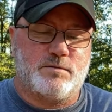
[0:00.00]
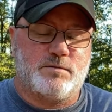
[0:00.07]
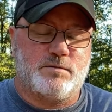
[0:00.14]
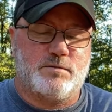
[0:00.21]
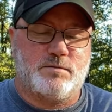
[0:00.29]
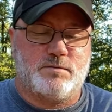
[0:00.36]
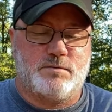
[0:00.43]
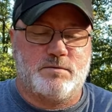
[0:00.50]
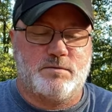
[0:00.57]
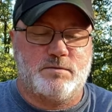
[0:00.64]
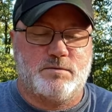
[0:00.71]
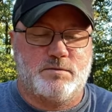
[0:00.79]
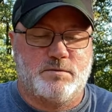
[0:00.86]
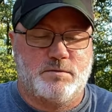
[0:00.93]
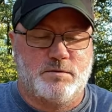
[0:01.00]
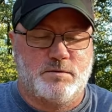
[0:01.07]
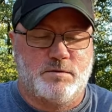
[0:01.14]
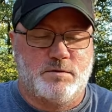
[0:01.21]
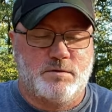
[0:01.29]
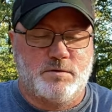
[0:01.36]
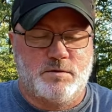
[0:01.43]

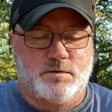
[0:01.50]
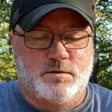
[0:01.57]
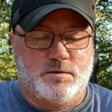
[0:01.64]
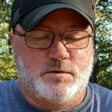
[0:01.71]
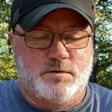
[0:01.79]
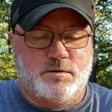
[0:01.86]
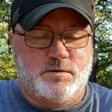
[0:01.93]
(silence)